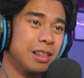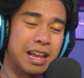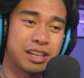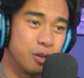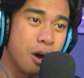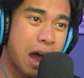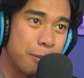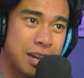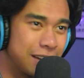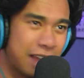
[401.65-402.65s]
Like, you know how
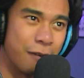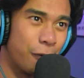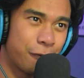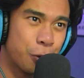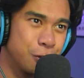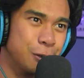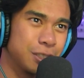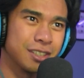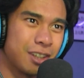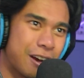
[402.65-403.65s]
many devil fruit
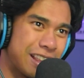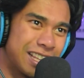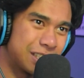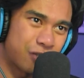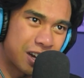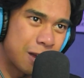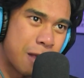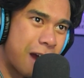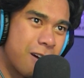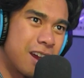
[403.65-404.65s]
users are in this fucking
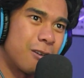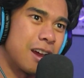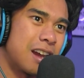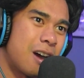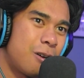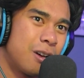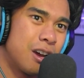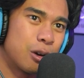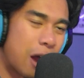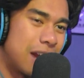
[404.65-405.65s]
area right now?
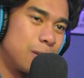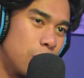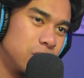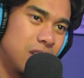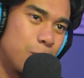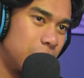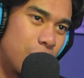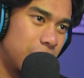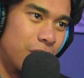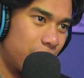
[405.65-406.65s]
Granted, most of them we
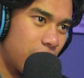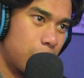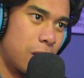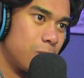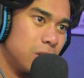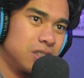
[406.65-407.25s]
don't give a fuck about, but